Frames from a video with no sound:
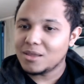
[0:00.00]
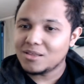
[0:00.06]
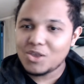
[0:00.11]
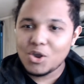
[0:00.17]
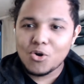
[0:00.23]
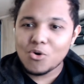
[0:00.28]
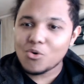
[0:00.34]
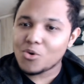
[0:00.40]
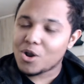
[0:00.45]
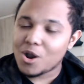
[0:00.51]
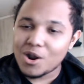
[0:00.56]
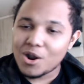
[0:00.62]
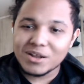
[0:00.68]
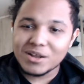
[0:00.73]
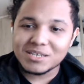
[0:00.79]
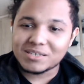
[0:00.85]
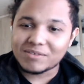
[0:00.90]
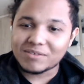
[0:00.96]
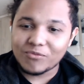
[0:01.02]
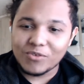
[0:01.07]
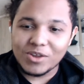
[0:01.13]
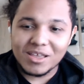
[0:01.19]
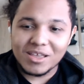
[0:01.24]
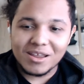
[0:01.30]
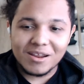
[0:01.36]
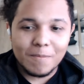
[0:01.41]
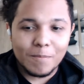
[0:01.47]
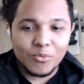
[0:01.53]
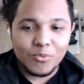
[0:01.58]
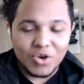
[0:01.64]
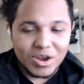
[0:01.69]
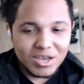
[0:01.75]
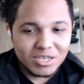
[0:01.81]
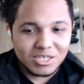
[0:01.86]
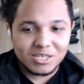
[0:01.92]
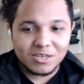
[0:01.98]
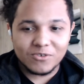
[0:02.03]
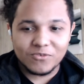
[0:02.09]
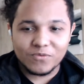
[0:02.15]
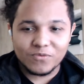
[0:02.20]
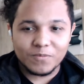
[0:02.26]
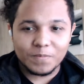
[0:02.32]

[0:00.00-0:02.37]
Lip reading: yo, Karna is freaking impressive.